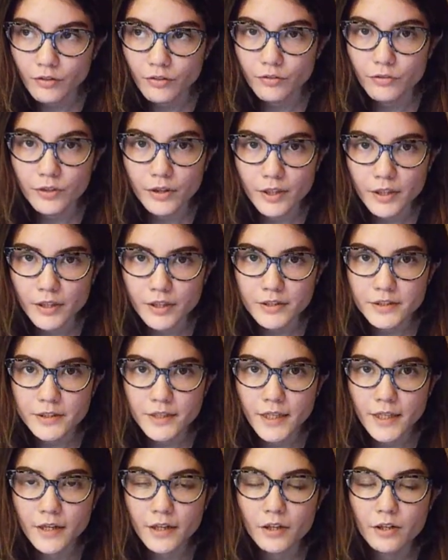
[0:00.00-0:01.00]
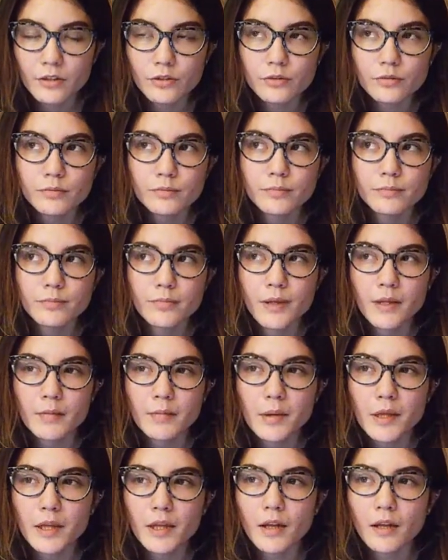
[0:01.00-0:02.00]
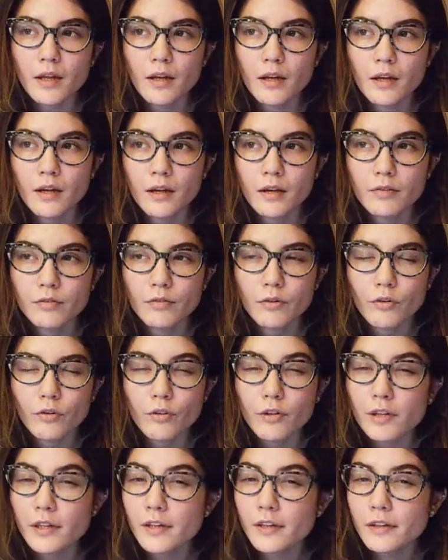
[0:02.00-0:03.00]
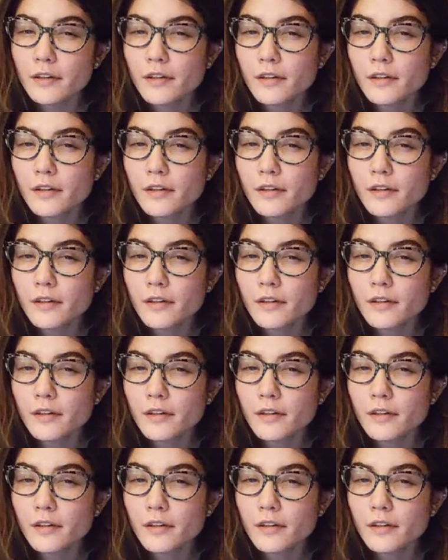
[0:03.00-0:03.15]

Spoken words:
3 years now, maybe 4.